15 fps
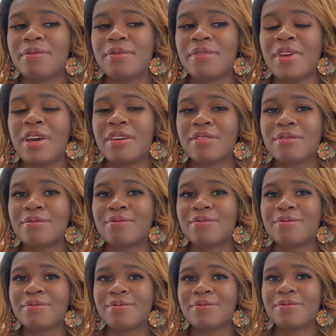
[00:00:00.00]
yeah.
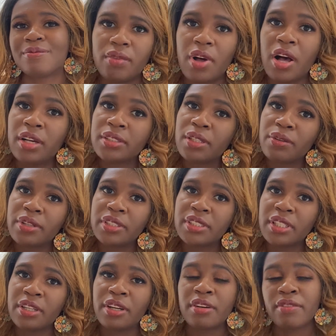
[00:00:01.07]
Also
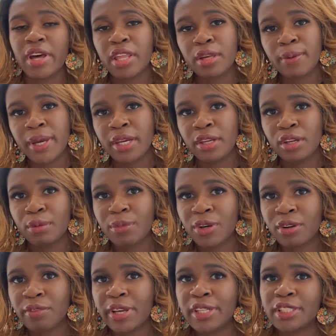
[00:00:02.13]
consider evaluating your
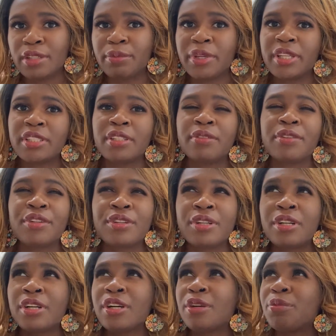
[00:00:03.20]
motivation, because if
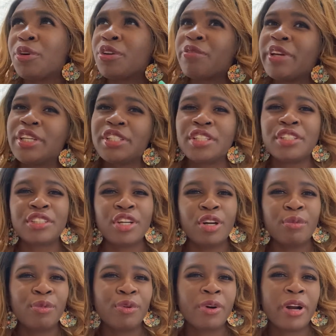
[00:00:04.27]
your motivations are
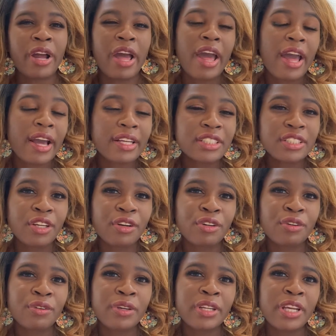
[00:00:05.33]
more
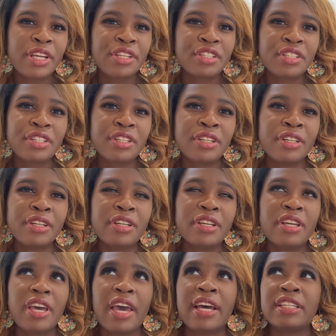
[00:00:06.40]
external in nature,
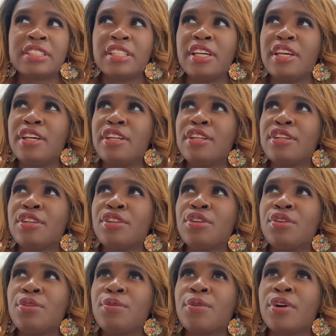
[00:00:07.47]
as in
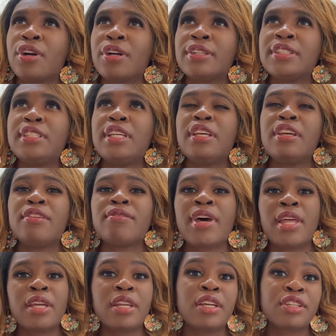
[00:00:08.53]
you are seeking
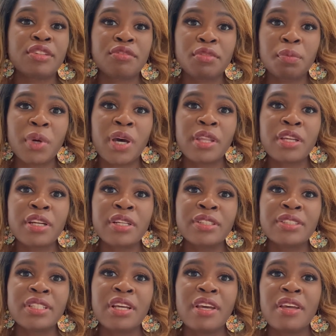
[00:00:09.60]
validation from
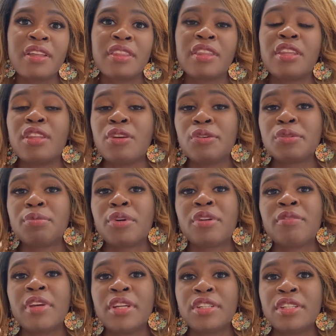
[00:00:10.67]
others, then those
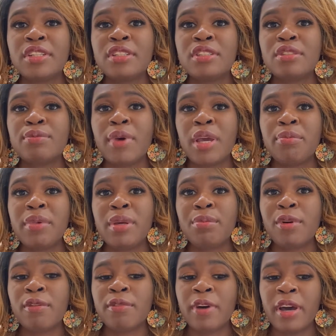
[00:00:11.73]
motivations might be
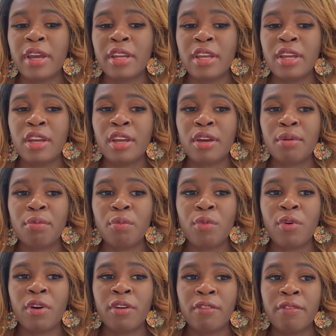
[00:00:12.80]
providing
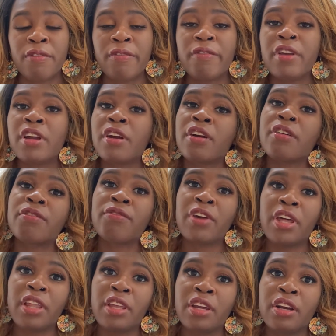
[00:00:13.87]
more fear of
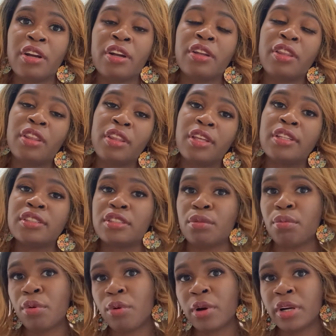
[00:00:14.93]
failure than
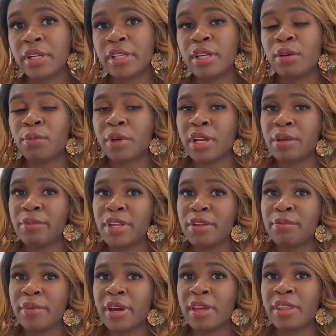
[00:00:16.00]
support. And what I
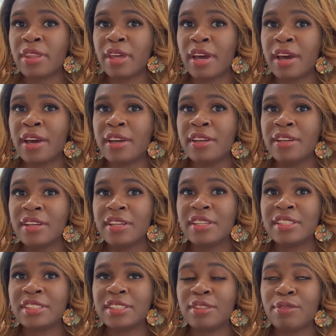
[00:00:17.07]
mean by that
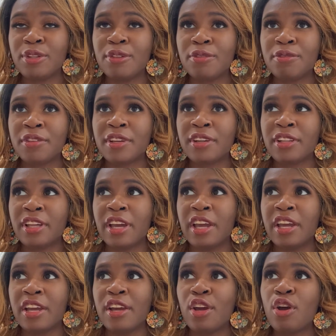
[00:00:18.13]
is, if you feel
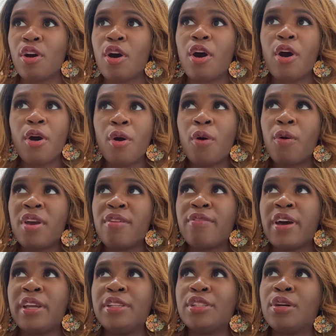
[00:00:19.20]
like, oh, if
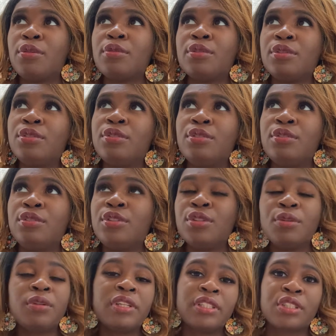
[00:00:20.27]
I don't
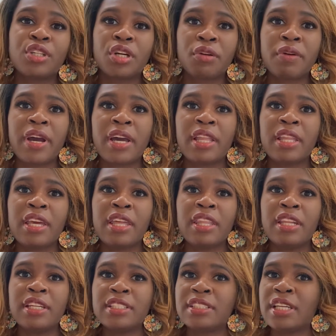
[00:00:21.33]
do this correctly,
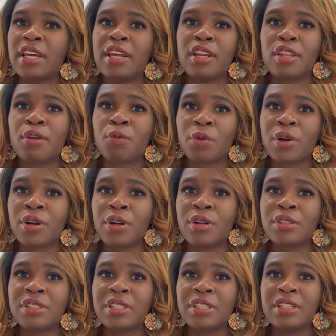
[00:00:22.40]
then it's the end of the
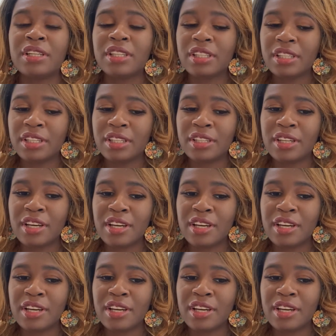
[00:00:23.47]
world, then